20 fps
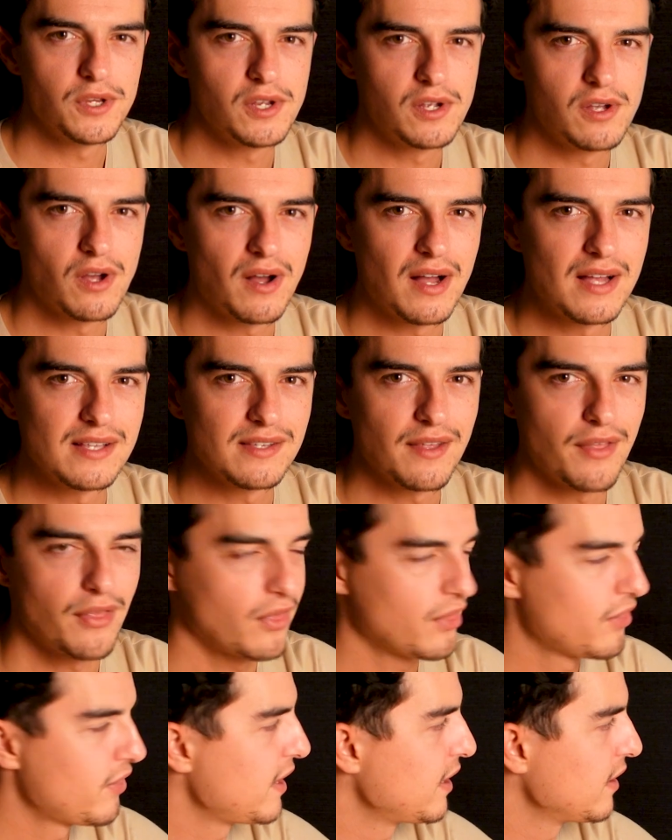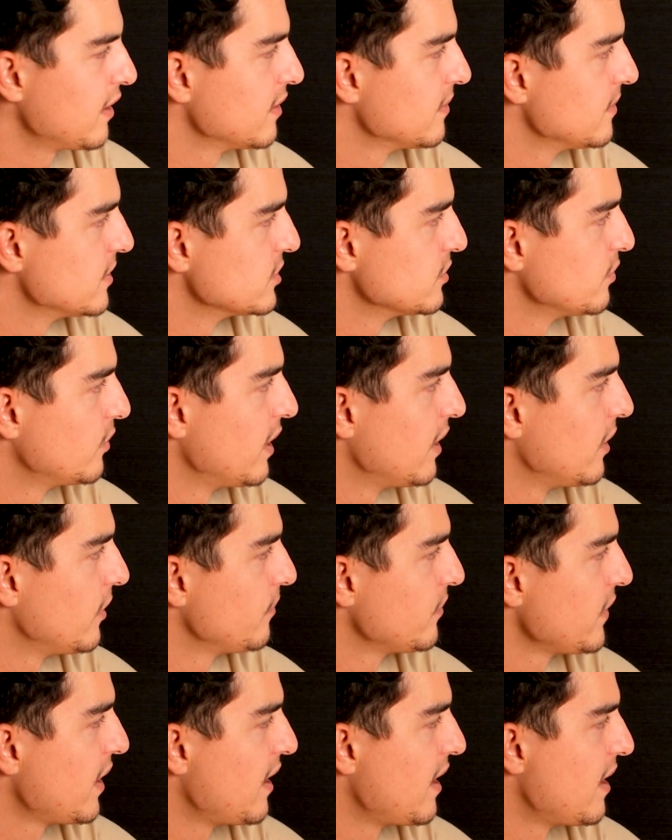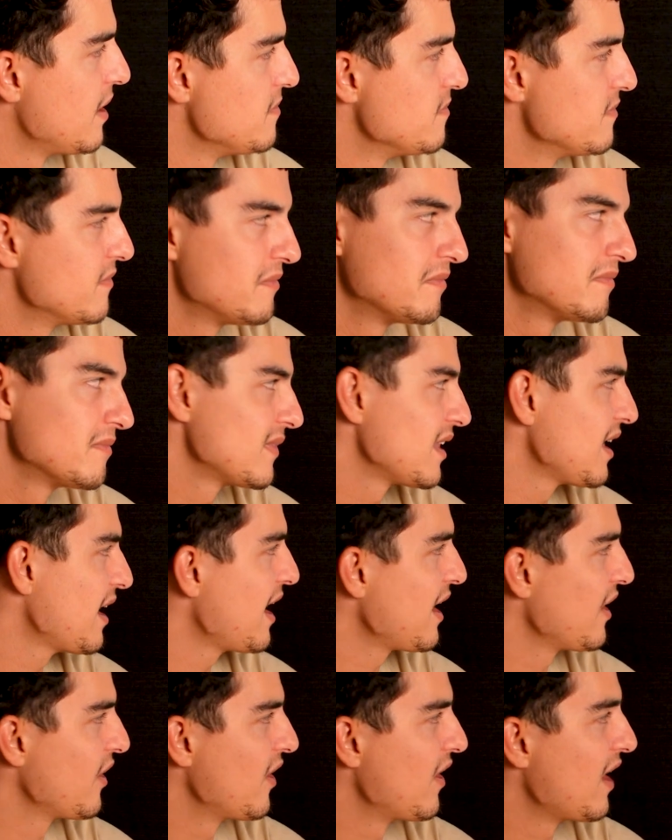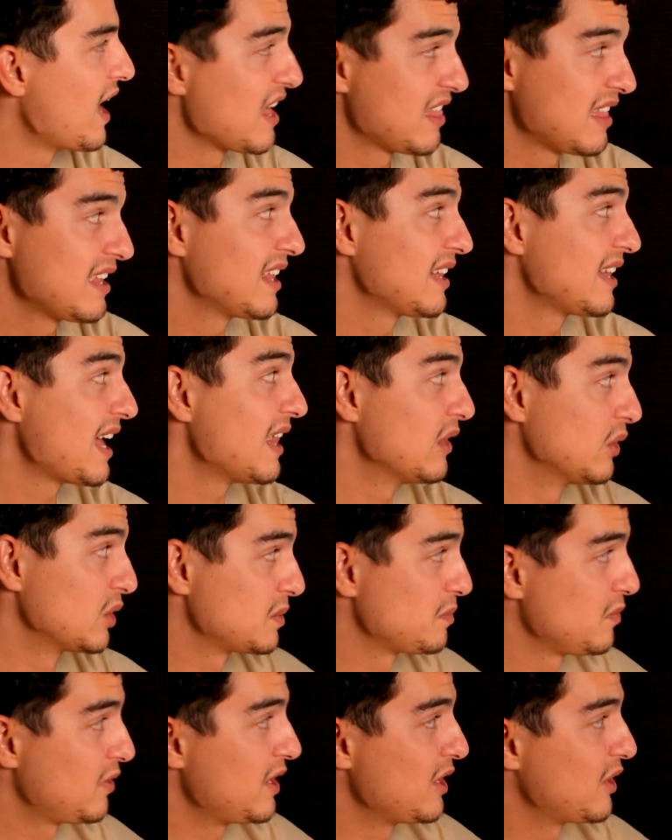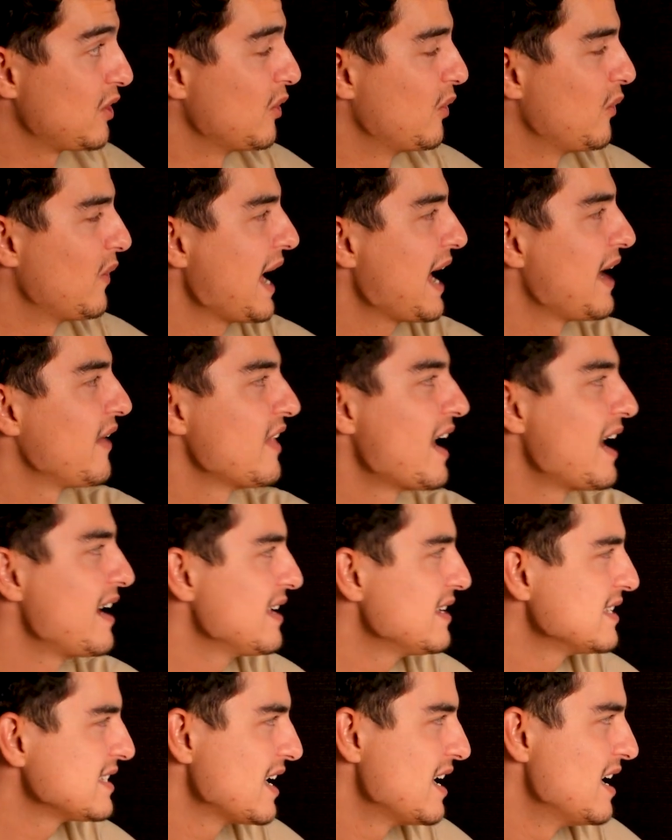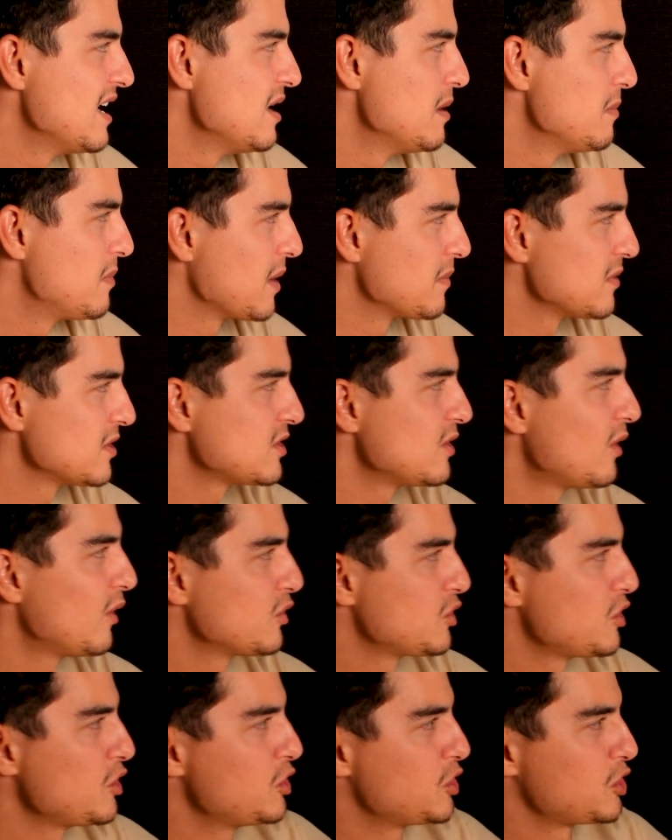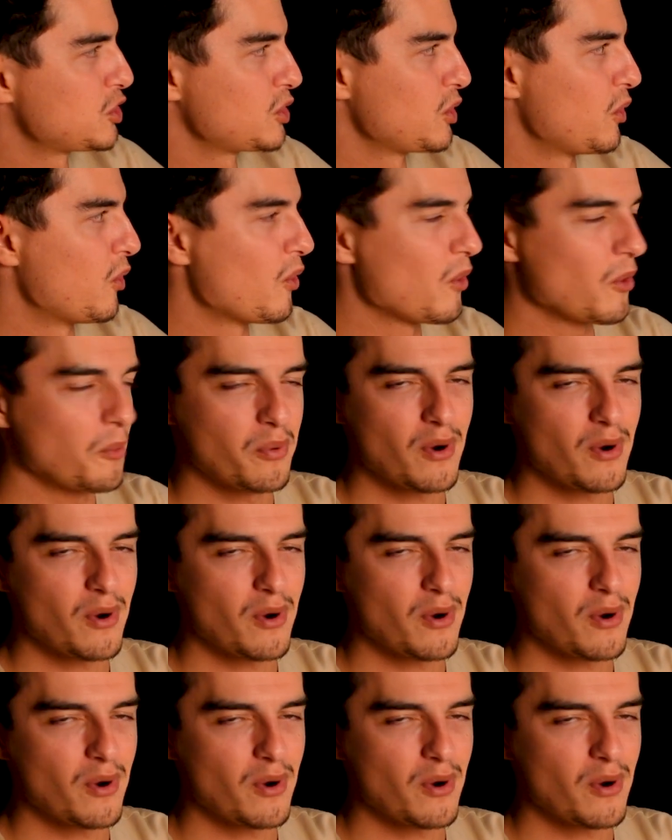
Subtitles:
you guys think as well. I don't know. I think that looks pretty cool how that is, but I'm just not too sure